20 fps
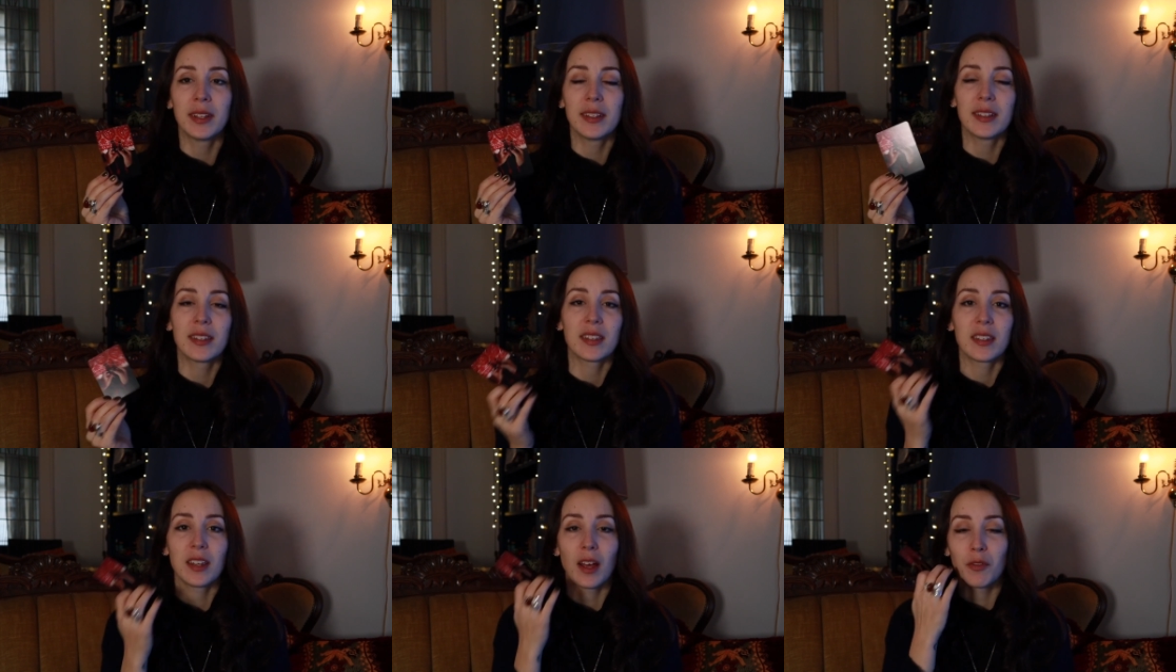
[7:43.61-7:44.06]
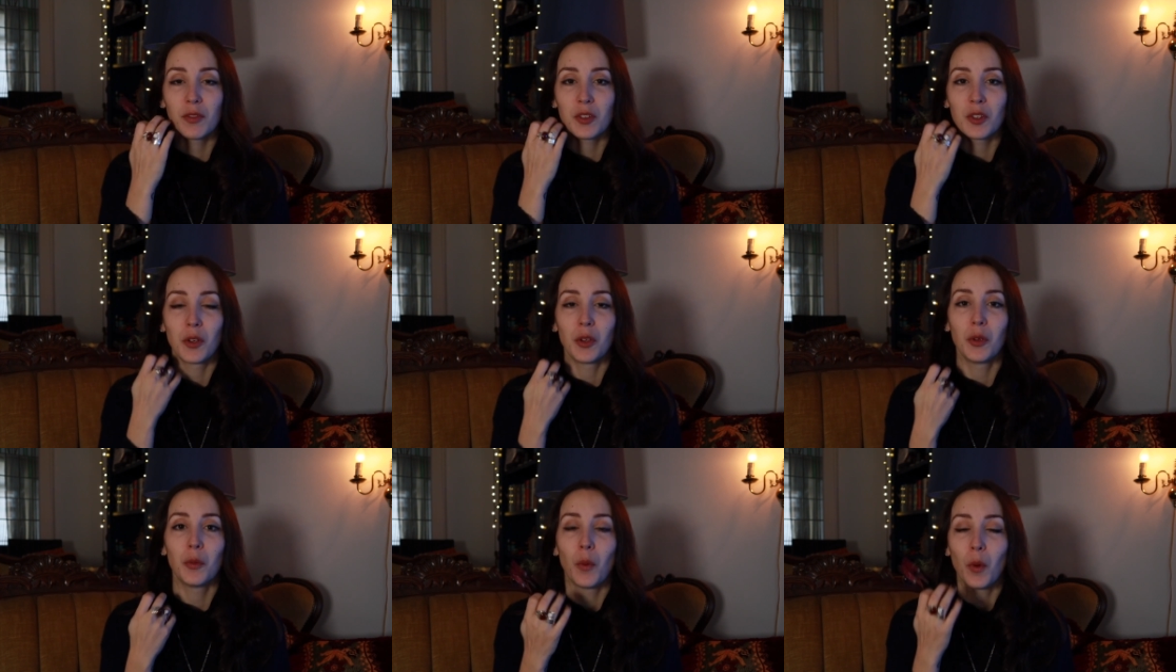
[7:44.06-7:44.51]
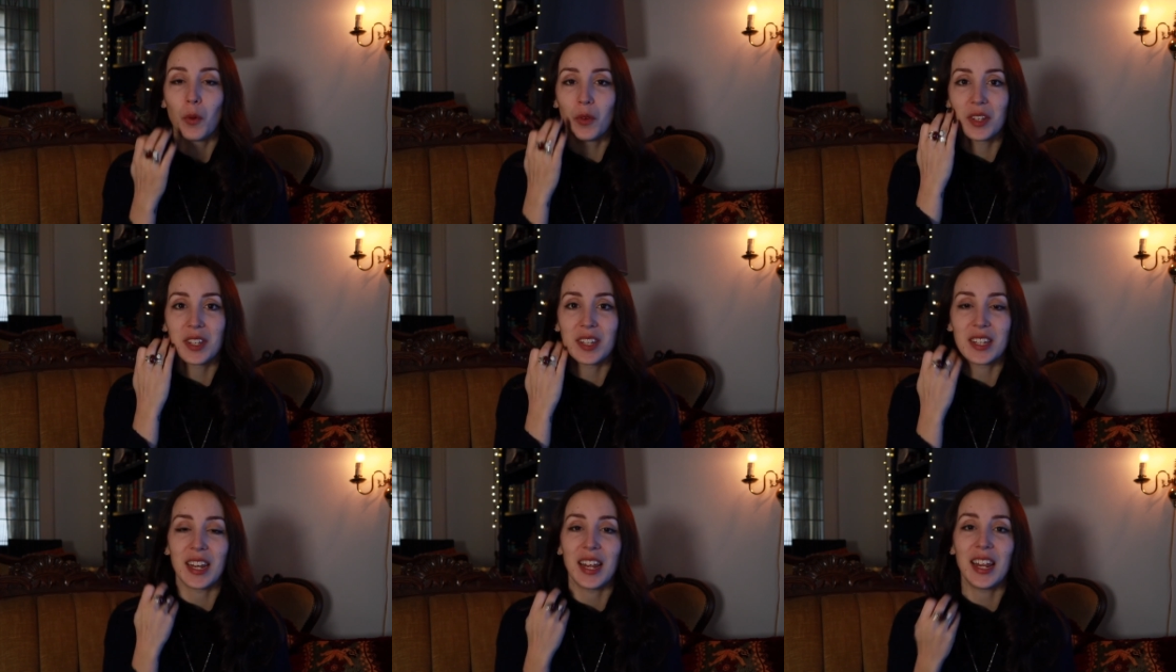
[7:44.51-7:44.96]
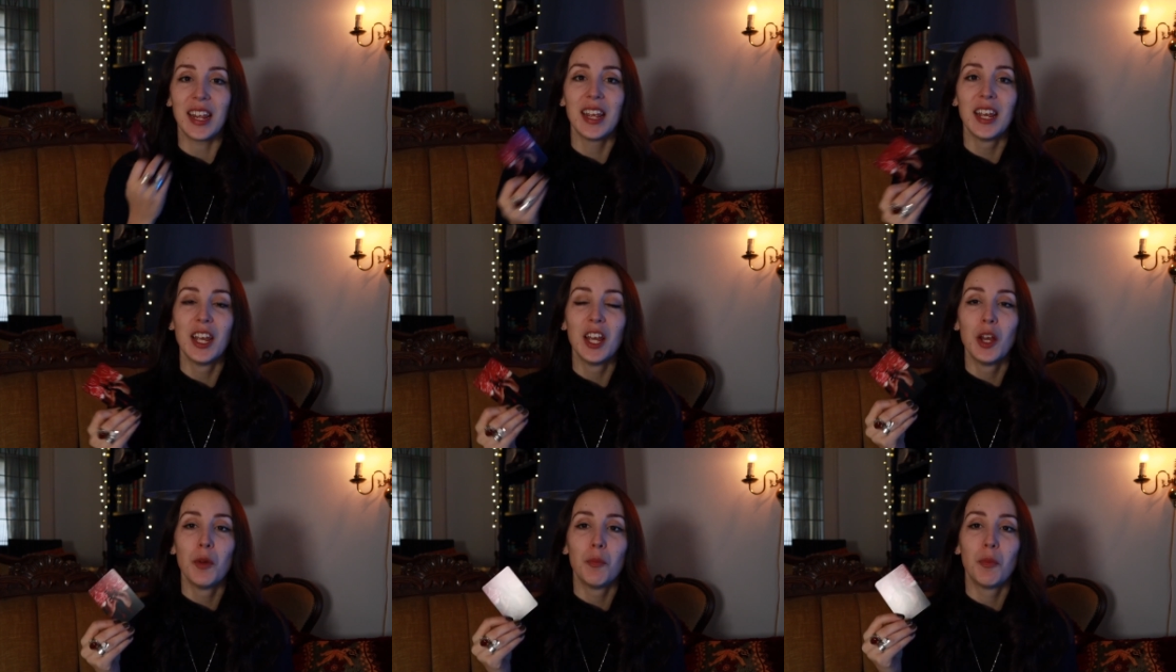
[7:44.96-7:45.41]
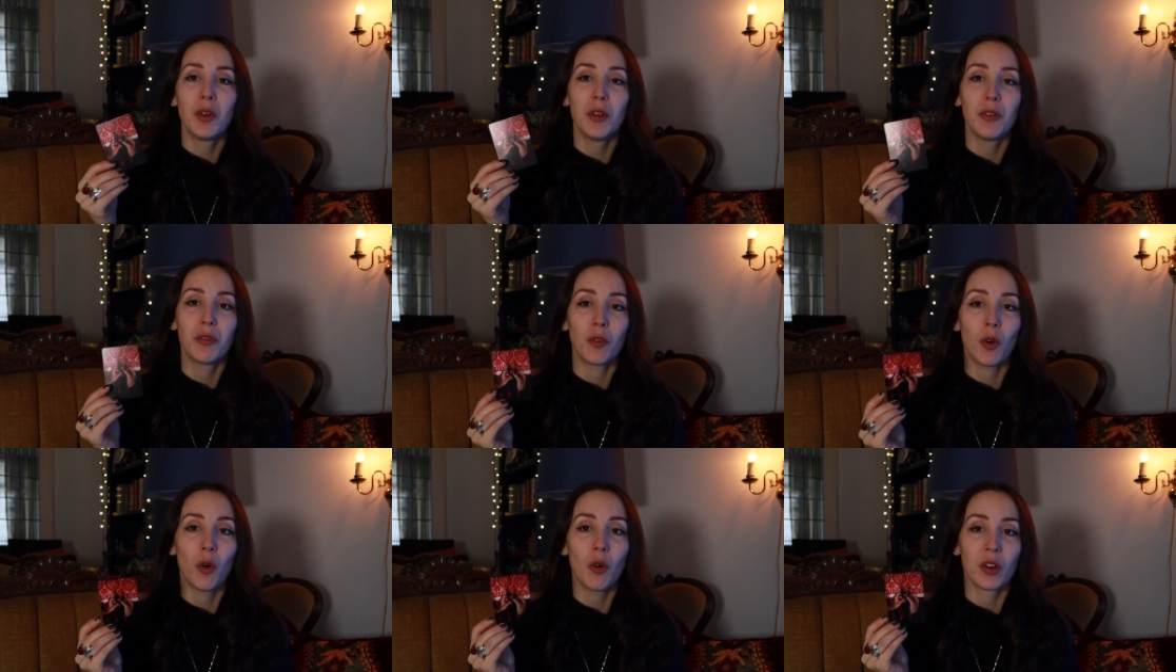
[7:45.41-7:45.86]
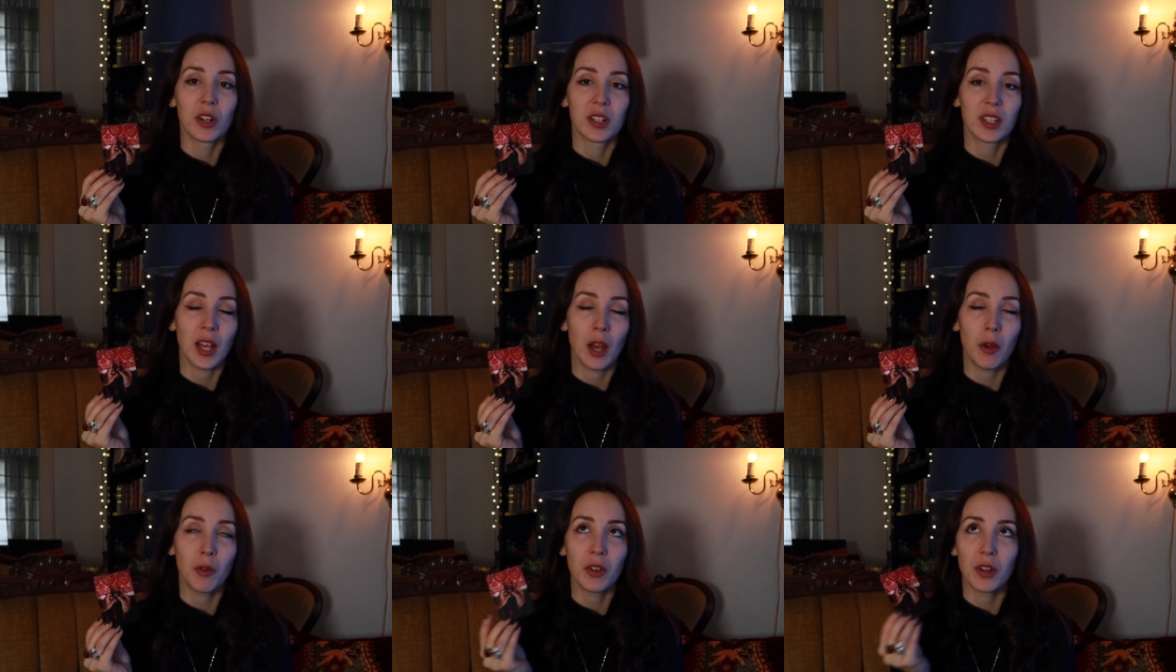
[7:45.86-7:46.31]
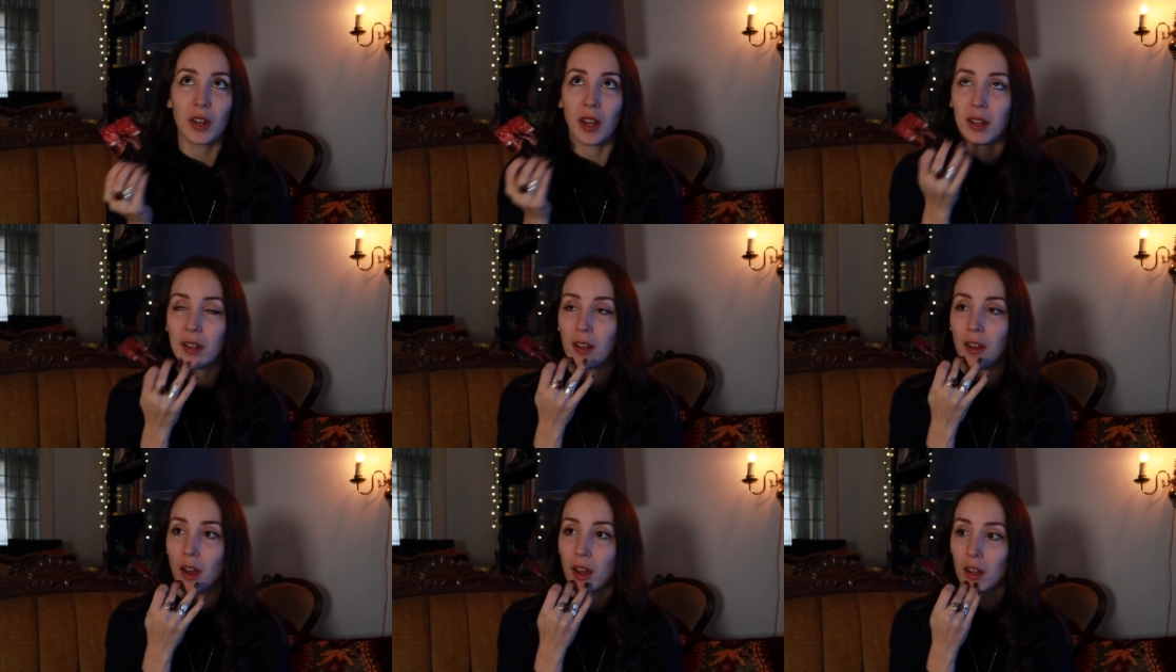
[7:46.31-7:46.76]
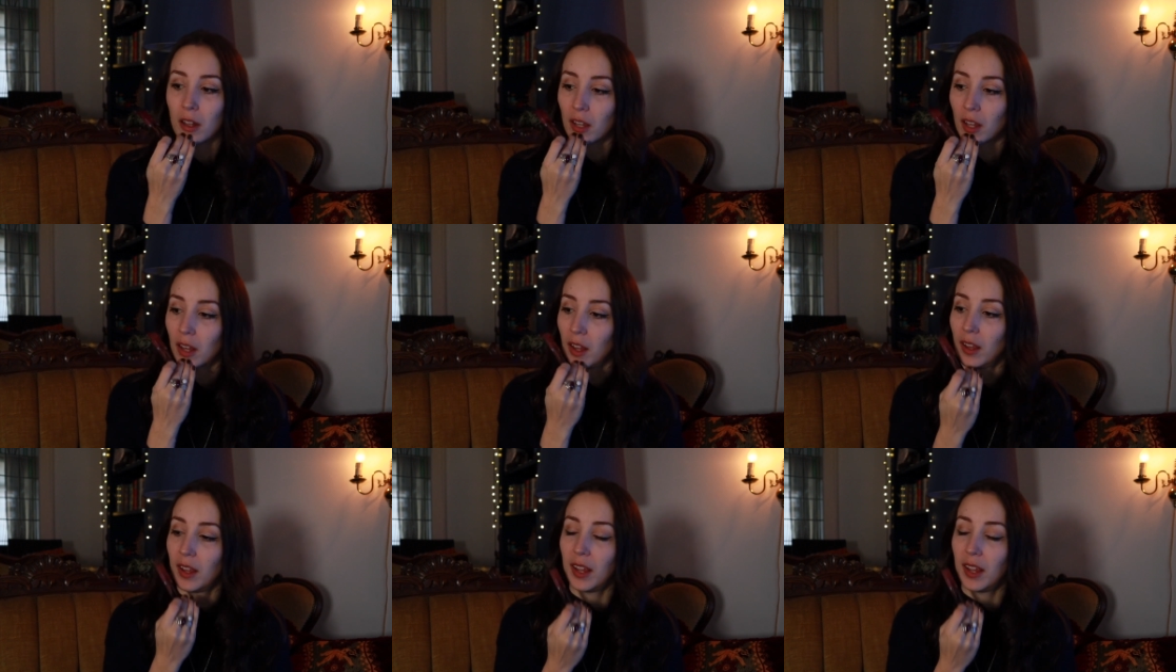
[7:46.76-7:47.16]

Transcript: and stuff so you won't see, but of course, how could I not?